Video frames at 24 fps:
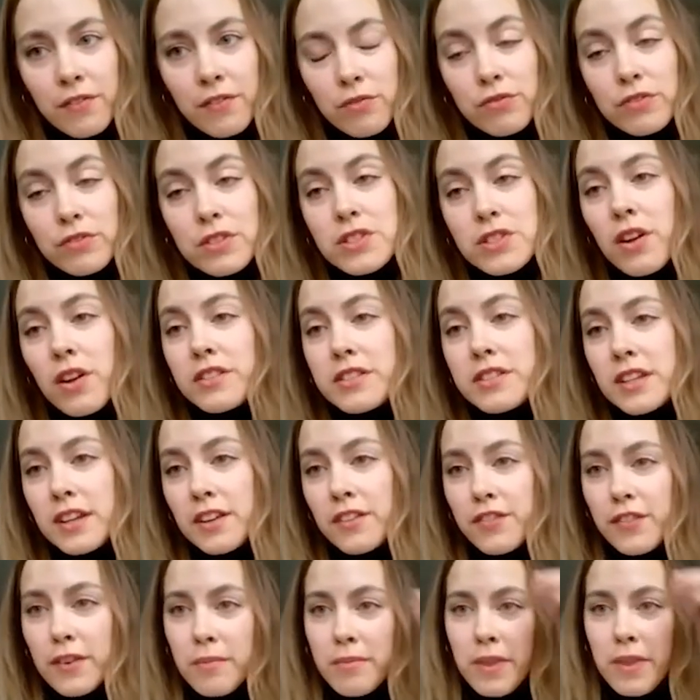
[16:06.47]
resulting
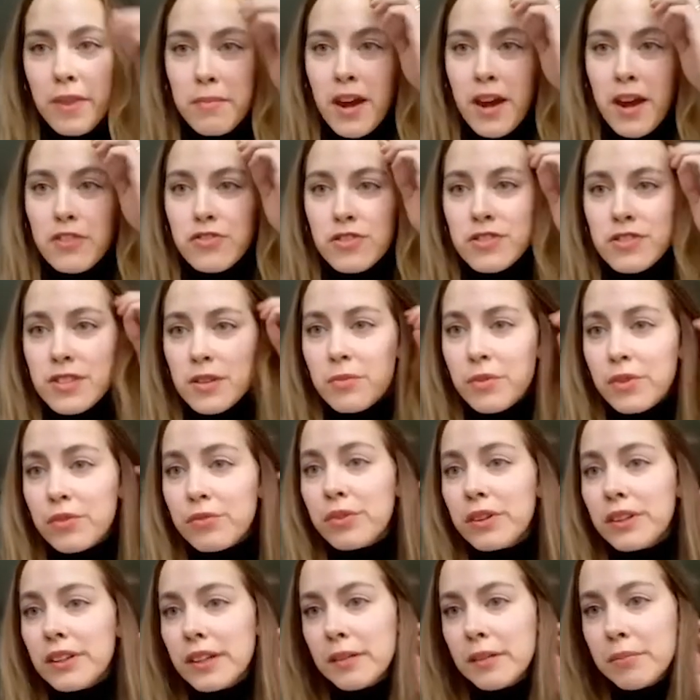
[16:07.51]
from the measures that were
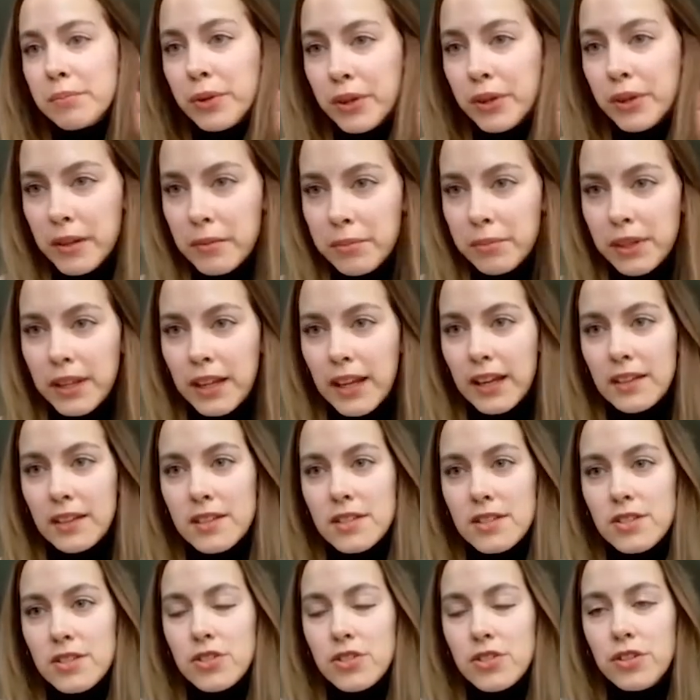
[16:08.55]
really put in
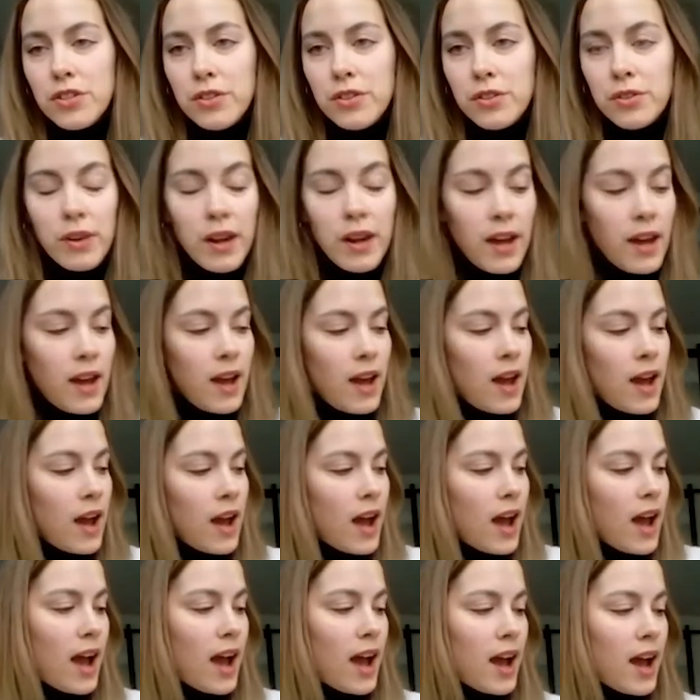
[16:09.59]
place to
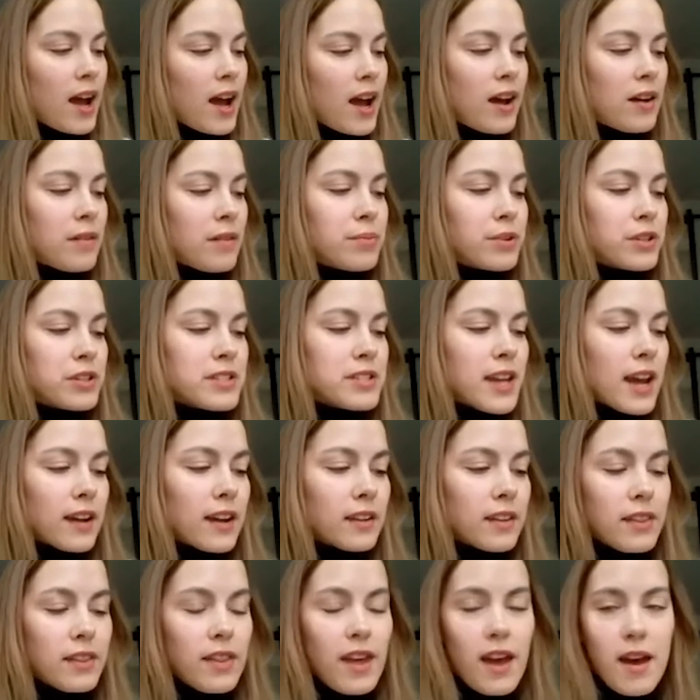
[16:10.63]

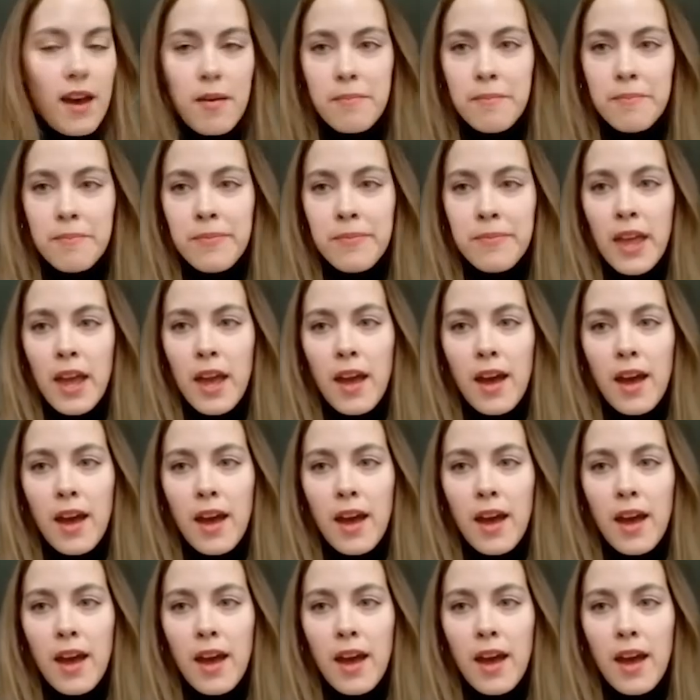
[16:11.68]
protect them.